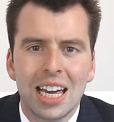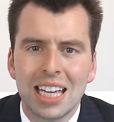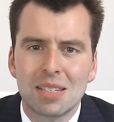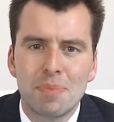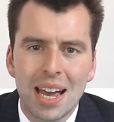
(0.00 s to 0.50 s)

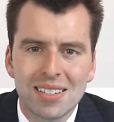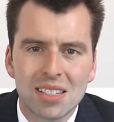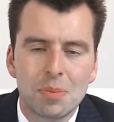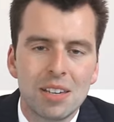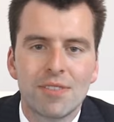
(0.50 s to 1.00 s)
It's
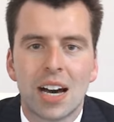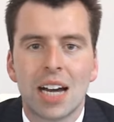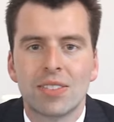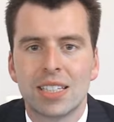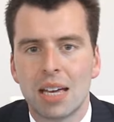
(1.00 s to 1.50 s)
best to be
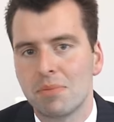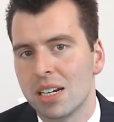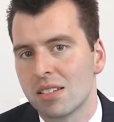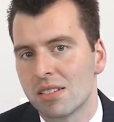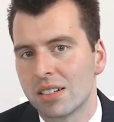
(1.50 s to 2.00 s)
5 to 10
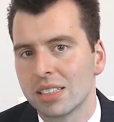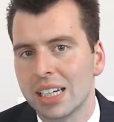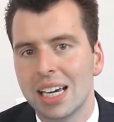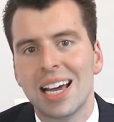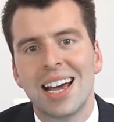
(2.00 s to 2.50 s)
minutes
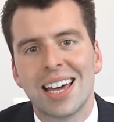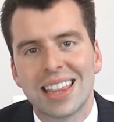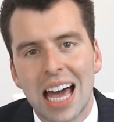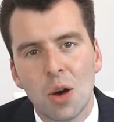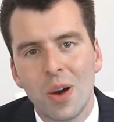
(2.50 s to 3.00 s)
early.
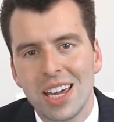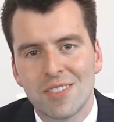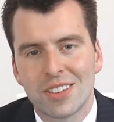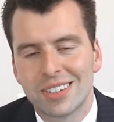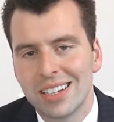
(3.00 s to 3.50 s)
That way,
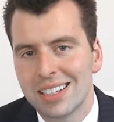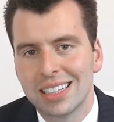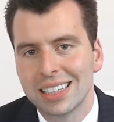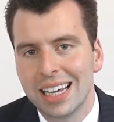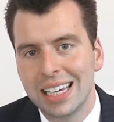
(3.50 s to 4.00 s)
if there is a
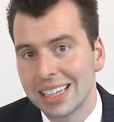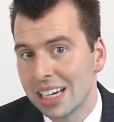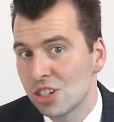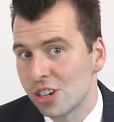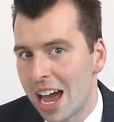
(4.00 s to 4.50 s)
delay
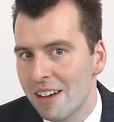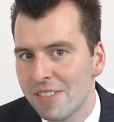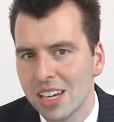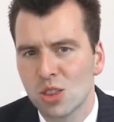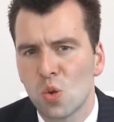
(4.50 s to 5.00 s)
like
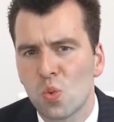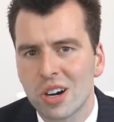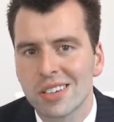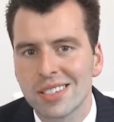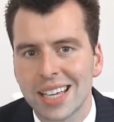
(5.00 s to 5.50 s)
traffic, the
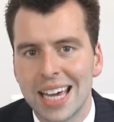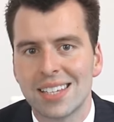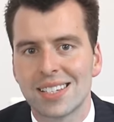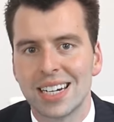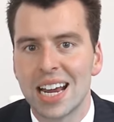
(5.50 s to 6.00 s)
worst
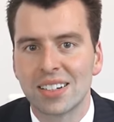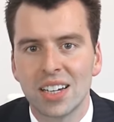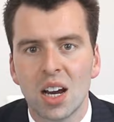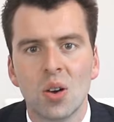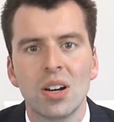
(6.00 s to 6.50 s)
case
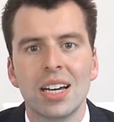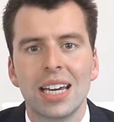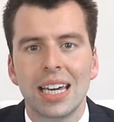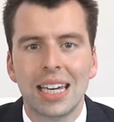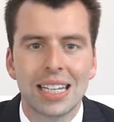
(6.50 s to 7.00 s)
scenario
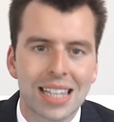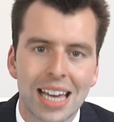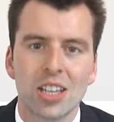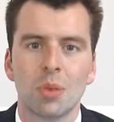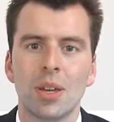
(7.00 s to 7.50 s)
is
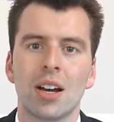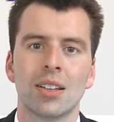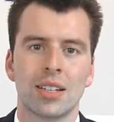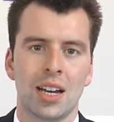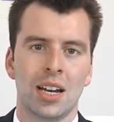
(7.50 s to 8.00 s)
that you'll be
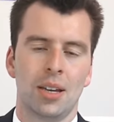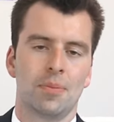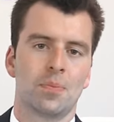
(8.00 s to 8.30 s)
on time.